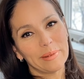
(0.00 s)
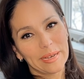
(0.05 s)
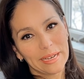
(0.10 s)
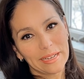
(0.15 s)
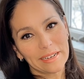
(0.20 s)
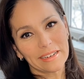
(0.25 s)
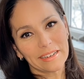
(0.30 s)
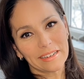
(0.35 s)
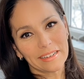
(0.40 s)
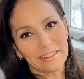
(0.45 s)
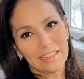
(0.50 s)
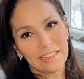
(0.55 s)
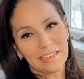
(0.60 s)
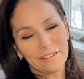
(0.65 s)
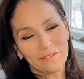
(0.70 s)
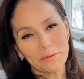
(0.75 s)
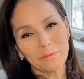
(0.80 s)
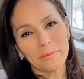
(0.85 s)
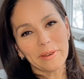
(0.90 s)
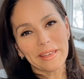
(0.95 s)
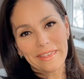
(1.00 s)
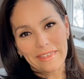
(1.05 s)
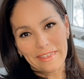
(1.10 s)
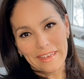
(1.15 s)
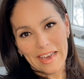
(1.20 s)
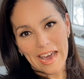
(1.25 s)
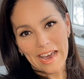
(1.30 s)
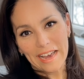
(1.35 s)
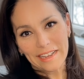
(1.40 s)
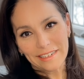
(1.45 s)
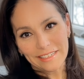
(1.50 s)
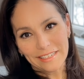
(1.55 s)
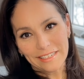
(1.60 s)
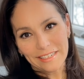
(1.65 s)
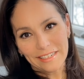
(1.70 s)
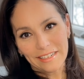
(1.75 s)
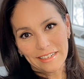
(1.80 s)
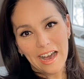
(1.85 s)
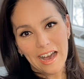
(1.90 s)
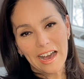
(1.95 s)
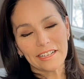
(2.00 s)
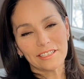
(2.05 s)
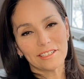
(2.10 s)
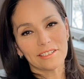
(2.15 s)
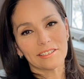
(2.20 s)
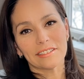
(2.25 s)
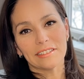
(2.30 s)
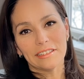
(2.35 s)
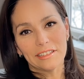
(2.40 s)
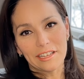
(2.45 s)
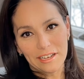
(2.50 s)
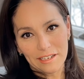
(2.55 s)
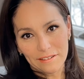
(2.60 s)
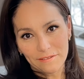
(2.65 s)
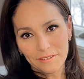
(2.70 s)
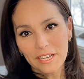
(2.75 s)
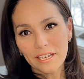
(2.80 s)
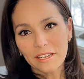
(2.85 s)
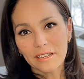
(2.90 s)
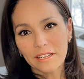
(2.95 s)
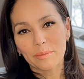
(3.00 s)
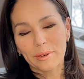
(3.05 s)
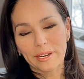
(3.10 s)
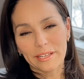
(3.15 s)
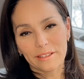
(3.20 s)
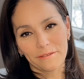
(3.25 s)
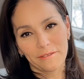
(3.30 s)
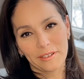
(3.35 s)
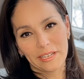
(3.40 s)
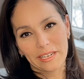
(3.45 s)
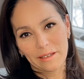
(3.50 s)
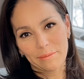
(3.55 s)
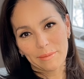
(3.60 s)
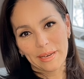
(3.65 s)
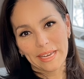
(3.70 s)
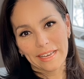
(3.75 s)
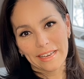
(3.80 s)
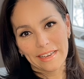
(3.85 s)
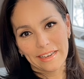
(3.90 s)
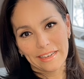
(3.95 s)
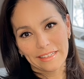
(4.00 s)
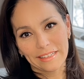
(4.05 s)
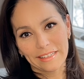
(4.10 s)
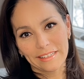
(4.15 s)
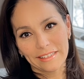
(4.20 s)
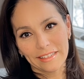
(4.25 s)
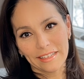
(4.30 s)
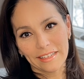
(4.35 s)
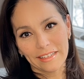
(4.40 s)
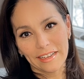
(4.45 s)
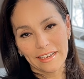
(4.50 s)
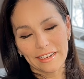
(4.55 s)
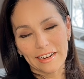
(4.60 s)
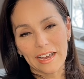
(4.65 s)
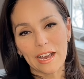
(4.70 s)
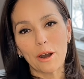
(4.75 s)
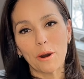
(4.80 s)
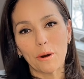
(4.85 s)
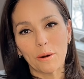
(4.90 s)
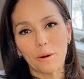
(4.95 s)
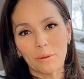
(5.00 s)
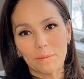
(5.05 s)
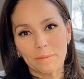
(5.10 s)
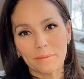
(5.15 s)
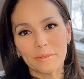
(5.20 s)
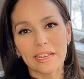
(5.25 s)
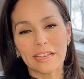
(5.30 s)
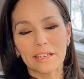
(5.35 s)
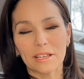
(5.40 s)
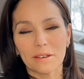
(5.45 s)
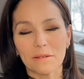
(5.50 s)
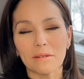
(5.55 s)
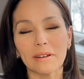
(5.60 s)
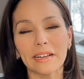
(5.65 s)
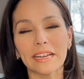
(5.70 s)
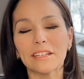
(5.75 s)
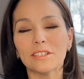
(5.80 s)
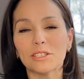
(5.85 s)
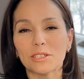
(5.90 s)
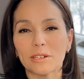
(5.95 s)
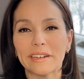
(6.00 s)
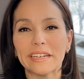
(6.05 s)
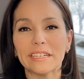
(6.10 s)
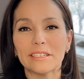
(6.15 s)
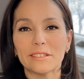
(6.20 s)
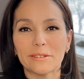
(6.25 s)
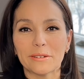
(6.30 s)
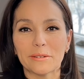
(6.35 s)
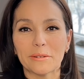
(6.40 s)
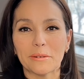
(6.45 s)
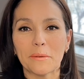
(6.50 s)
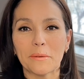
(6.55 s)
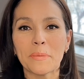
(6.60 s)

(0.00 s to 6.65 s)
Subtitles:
But even with that, I just loved breastfeeding my kids, and I hope that you can enjoy it too.